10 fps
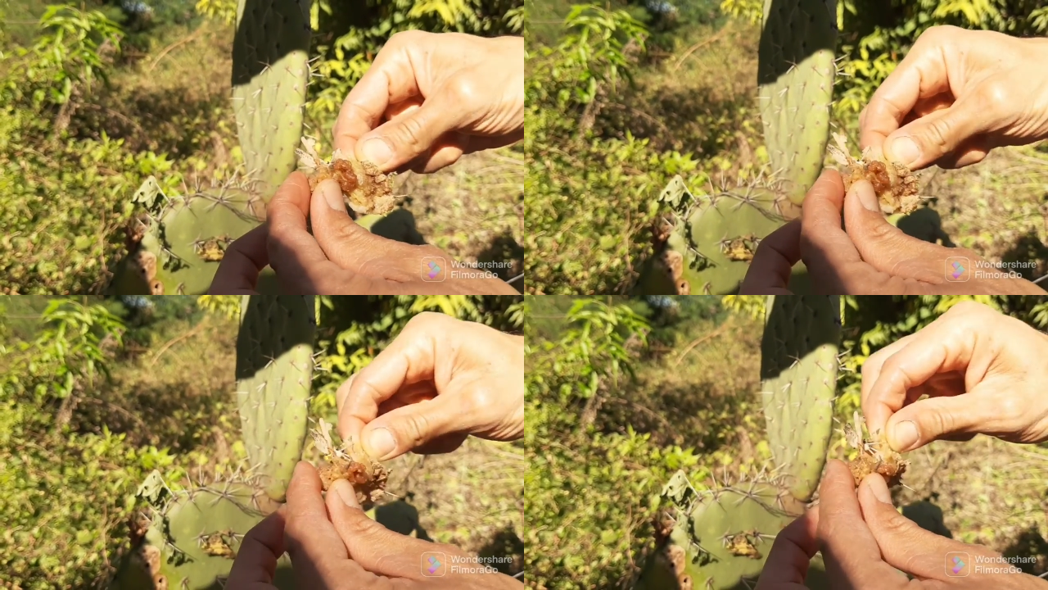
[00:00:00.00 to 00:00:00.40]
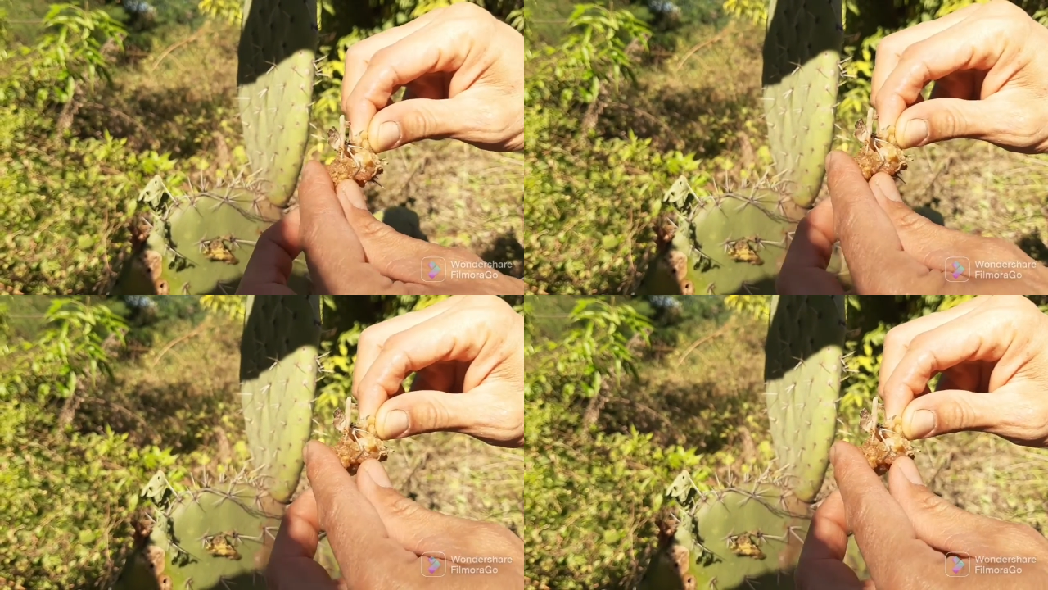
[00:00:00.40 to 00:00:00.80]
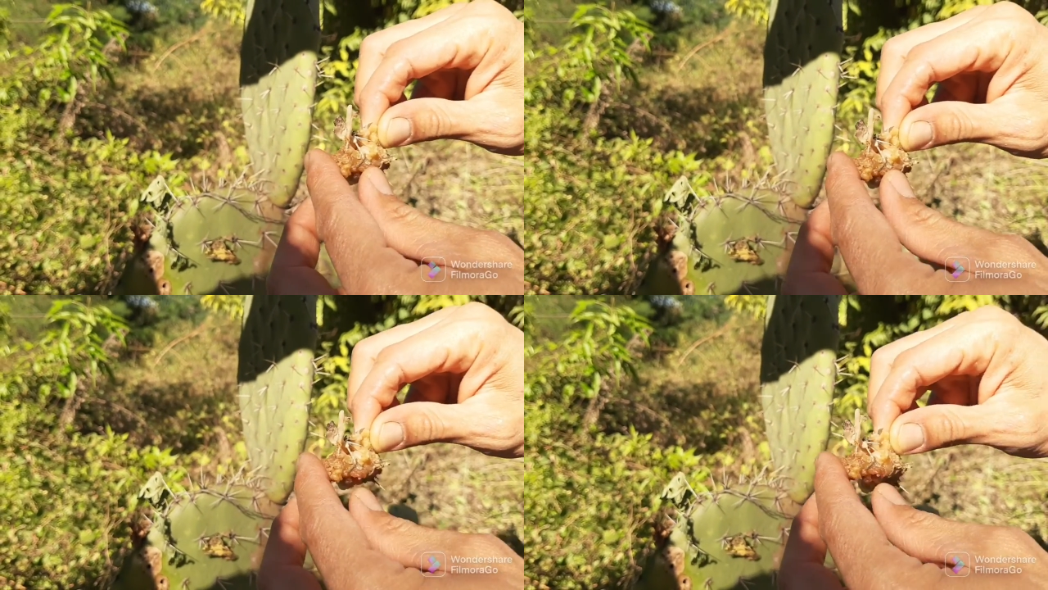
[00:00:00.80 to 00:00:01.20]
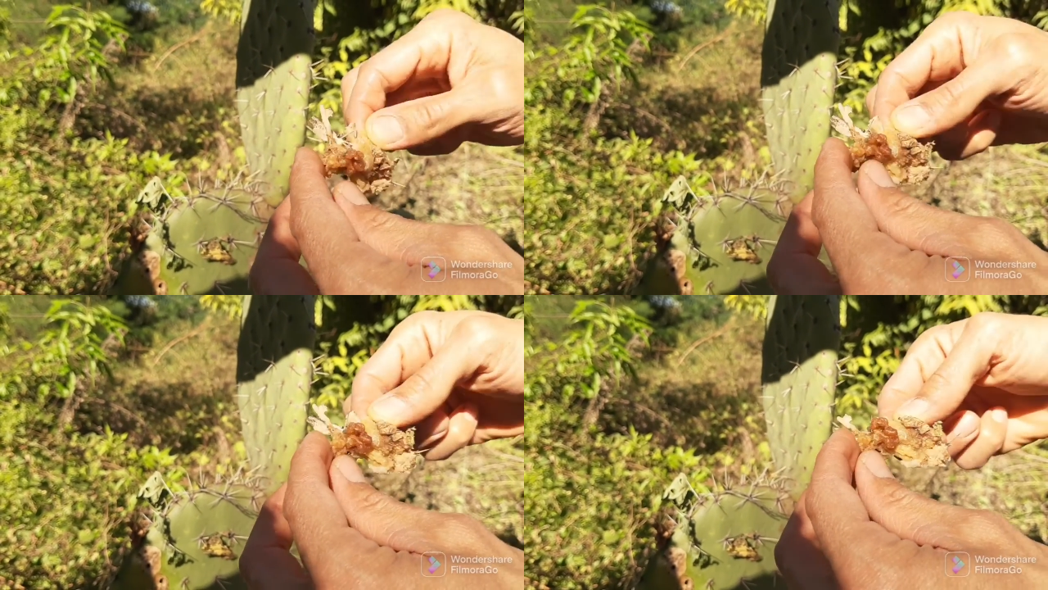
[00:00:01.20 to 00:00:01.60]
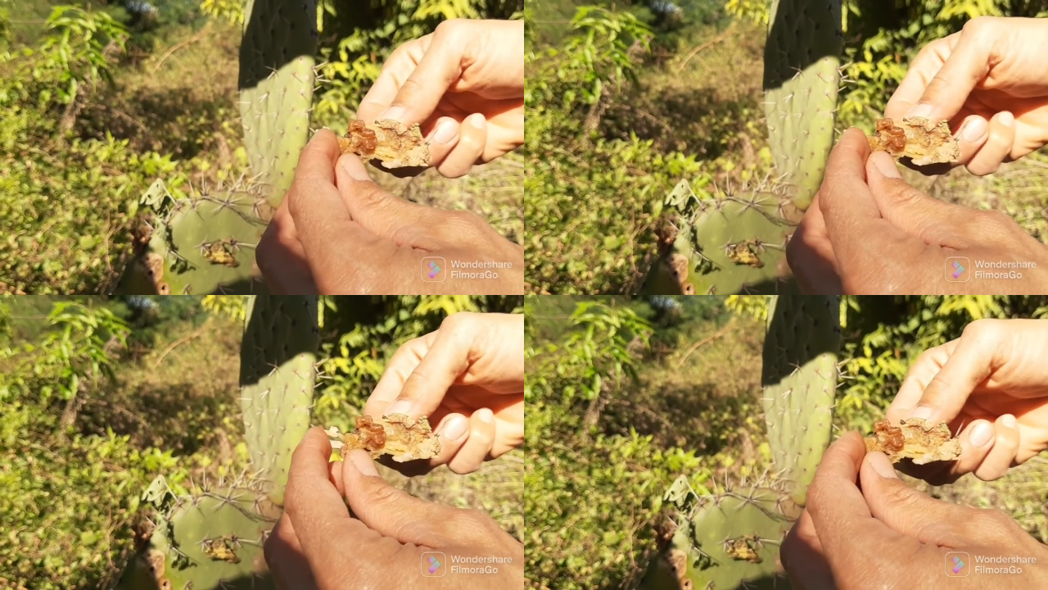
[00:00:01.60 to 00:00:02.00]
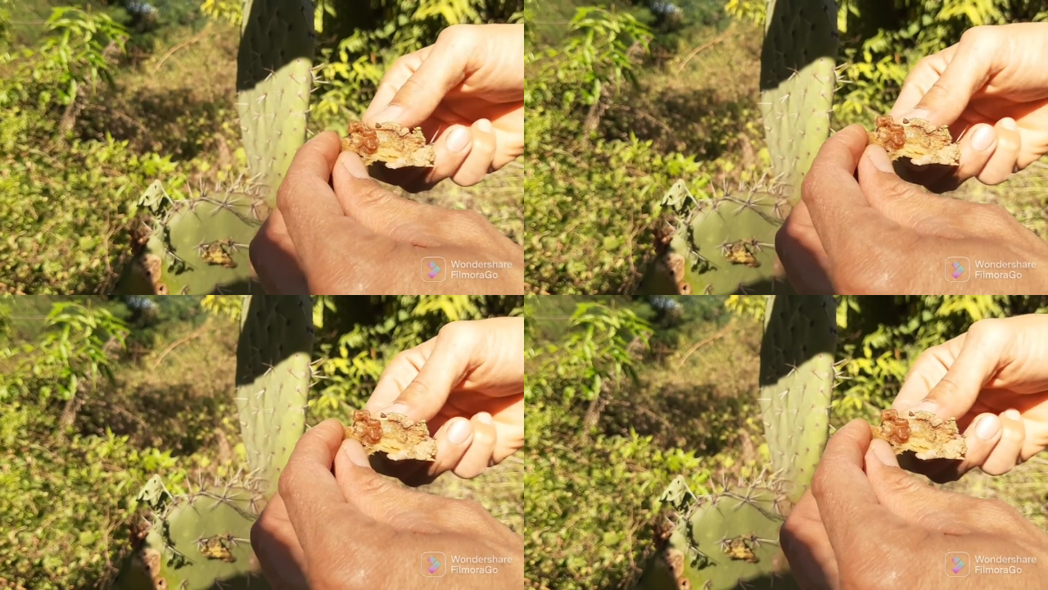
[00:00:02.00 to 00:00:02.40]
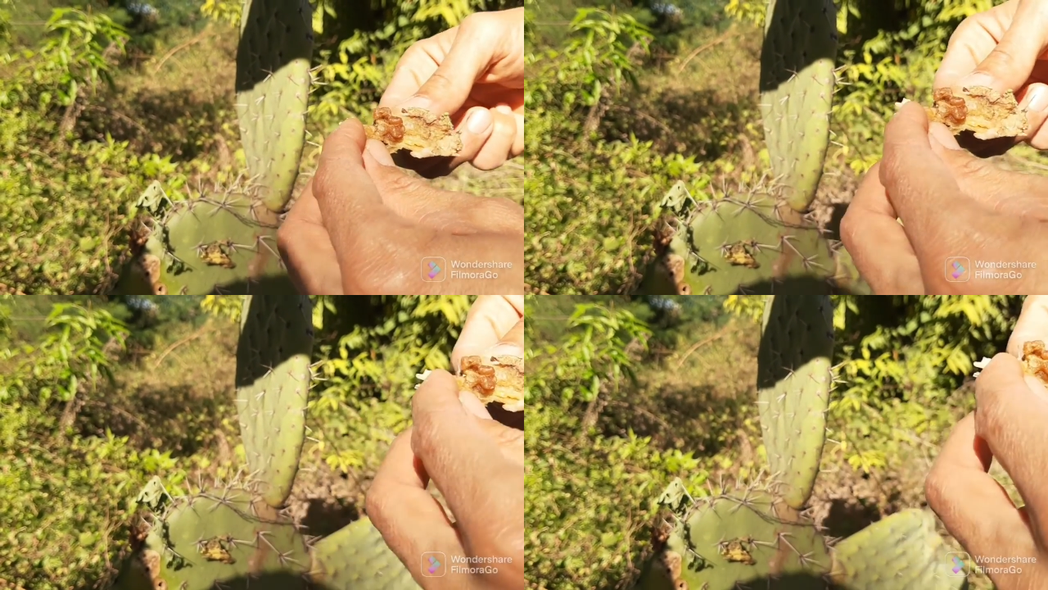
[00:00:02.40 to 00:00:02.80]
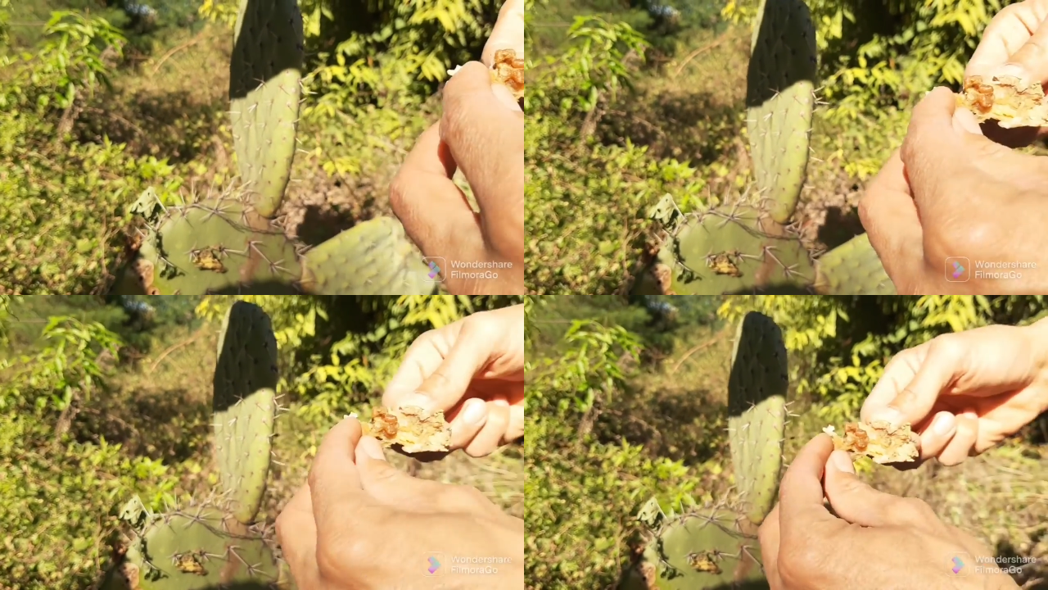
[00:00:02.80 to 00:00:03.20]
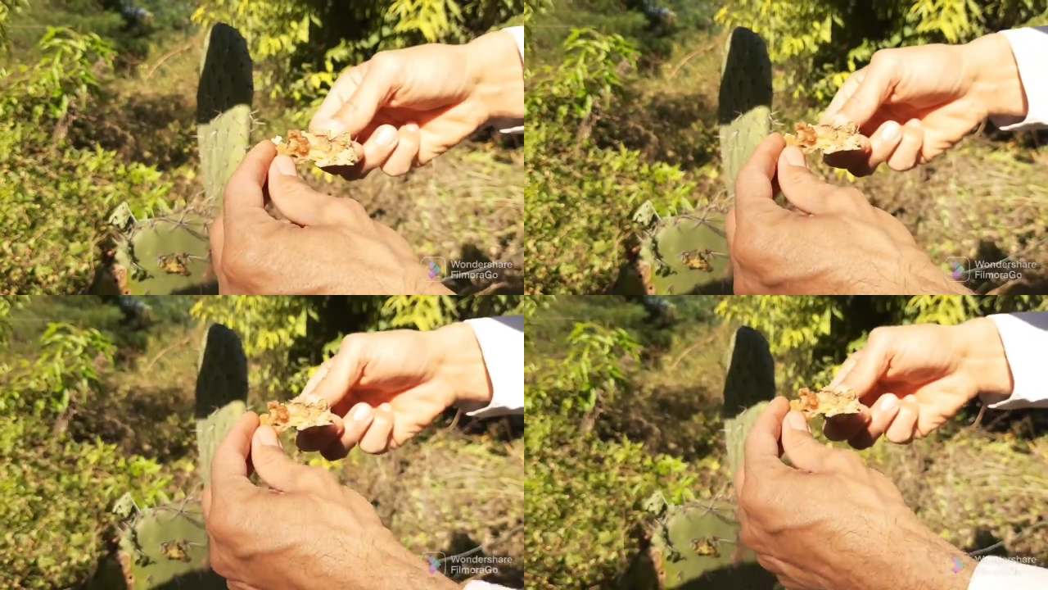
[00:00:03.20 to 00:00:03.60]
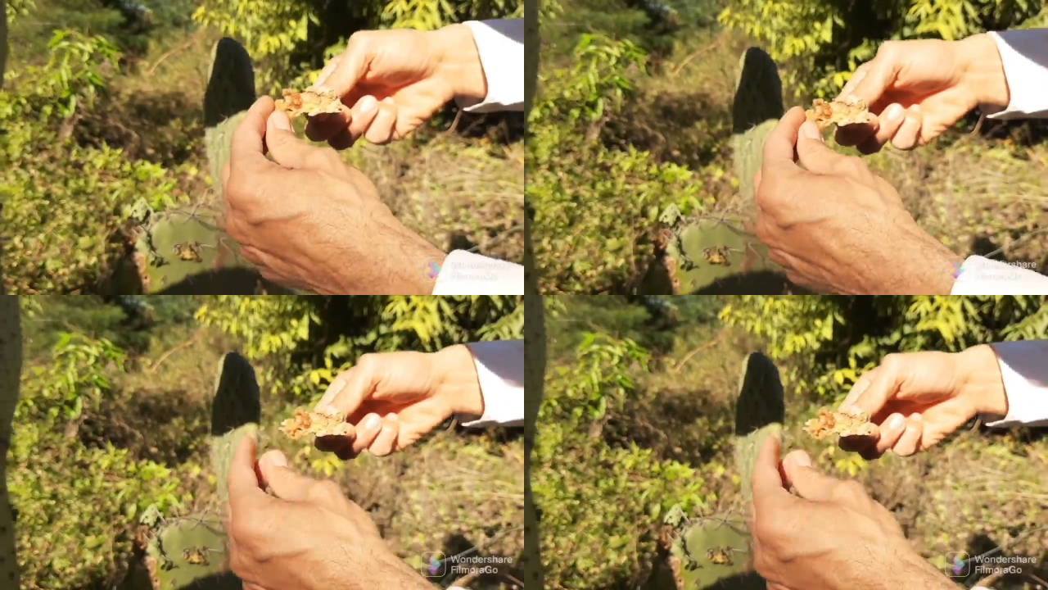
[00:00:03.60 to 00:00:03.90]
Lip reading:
(no speaker visible)